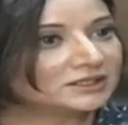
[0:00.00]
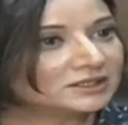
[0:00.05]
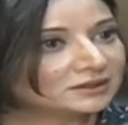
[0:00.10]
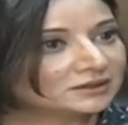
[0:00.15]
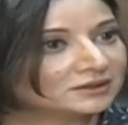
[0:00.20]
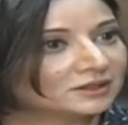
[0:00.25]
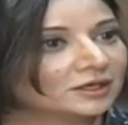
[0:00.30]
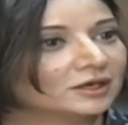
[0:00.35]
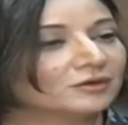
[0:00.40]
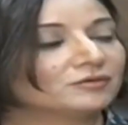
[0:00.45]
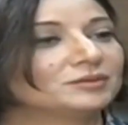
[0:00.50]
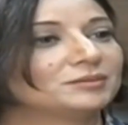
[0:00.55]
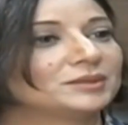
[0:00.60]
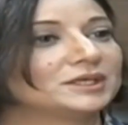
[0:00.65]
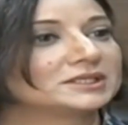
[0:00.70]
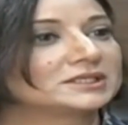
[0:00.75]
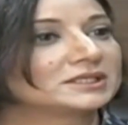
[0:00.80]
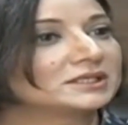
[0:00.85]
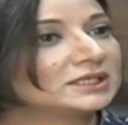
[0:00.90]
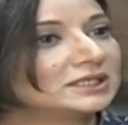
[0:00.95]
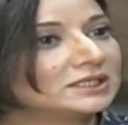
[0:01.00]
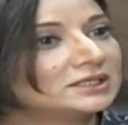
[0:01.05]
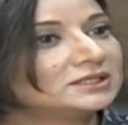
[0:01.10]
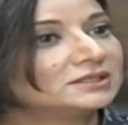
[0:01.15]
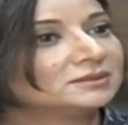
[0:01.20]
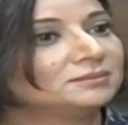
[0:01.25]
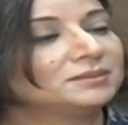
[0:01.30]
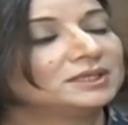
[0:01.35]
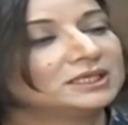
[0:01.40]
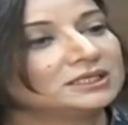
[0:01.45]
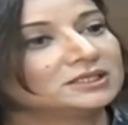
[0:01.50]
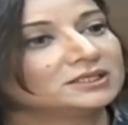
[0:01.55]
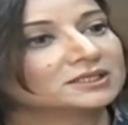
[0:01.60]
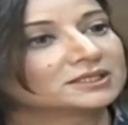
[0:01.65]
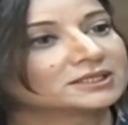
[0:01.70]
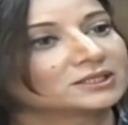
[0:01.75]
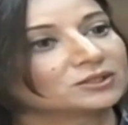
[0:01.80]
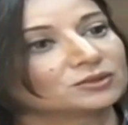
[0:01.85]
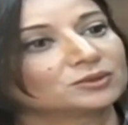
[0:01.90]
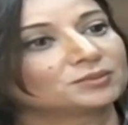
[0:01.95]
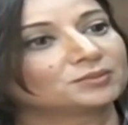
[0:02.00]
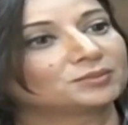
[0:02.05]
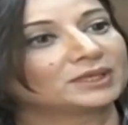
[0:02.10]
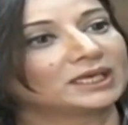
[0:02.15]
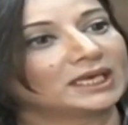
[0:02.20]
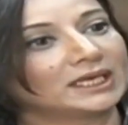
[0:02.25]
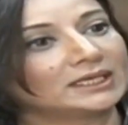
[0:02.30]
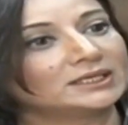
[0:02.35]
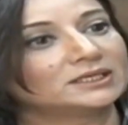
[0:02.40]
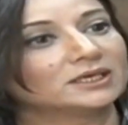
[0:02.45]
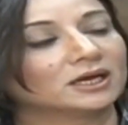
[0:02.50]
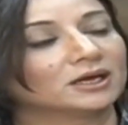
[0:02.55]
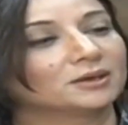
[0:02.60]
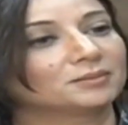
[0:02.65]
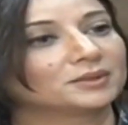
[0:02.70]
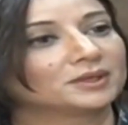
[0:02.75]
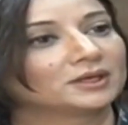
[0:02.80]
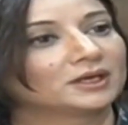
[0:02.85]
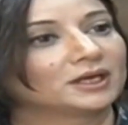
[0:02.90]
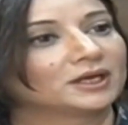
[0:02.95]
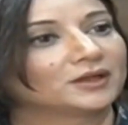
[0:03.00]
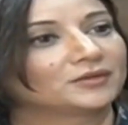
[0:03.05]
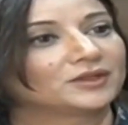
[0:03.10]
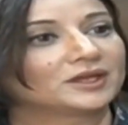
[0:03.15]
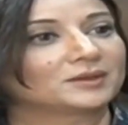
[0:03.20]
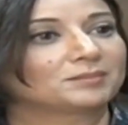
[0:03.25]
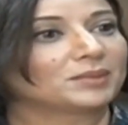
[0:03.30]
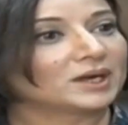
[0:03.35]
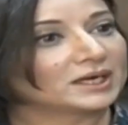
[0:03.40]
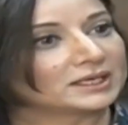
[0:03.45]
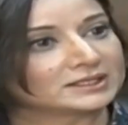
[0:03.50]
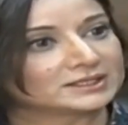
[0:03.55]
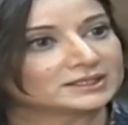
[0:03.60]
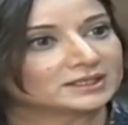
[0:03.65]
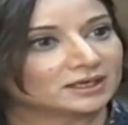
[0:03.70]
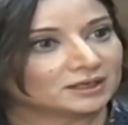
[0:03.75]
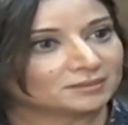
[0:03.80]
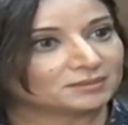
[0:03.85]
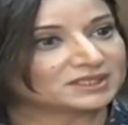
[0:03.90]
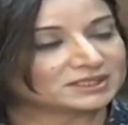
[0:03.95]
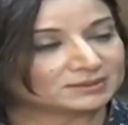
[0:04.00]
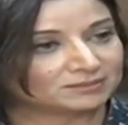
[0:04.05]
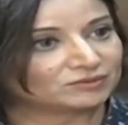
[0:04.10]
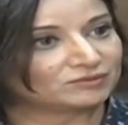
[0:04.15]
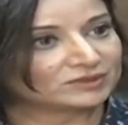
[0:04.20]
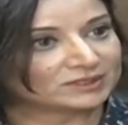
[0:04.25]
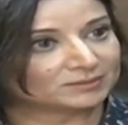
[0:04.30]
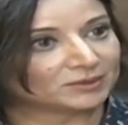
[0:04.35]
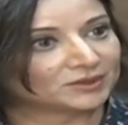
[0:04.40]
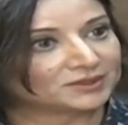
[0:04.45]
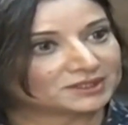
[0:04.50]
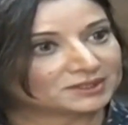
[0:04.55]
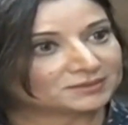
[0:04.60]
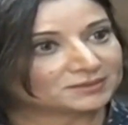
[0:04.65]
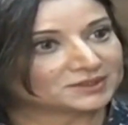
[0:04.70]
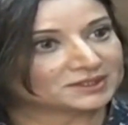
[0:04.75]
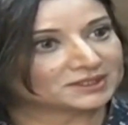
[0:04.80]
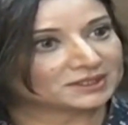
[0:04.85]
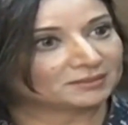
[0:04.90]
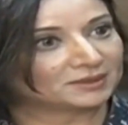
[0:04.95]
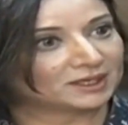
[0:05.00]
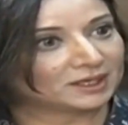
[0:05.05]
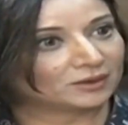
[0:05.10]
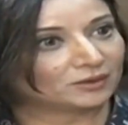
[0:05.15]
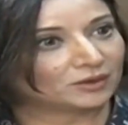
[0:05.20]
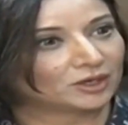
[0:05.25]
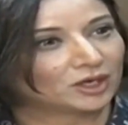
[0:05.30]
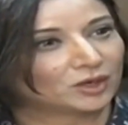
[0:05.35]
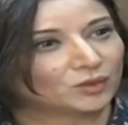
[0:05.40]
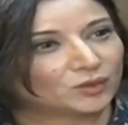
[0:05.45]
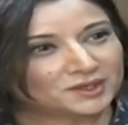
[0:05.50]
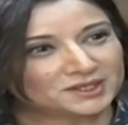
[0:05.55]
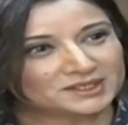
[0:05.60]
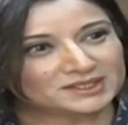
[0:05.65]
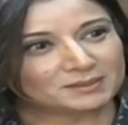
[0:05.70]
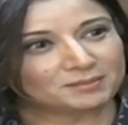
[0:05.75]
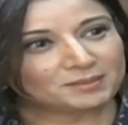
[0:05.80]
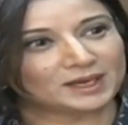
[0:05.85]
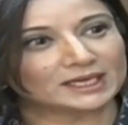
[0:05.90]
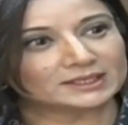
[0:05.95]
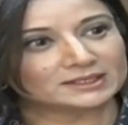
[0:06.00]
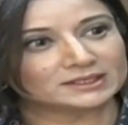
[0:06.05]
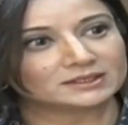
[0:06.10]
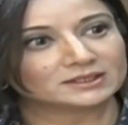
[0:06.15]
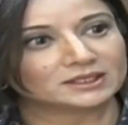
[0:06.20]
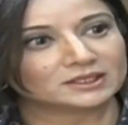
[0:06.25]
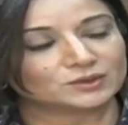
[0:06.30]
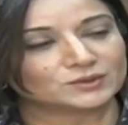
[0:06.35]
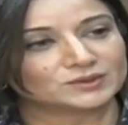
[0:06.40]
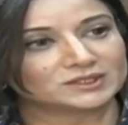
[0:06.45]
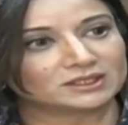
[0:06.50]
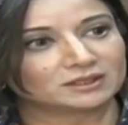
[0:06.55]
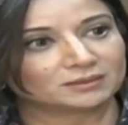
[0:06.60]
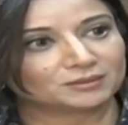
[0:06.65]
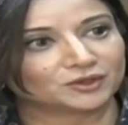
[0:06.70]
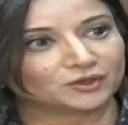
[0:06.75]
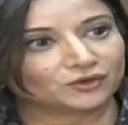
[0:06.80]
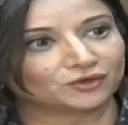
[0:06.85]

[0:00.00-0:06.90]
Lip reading: the Indian government and the Indian media still played up that Pakistan must be responsible somehow. What is the pattern that you see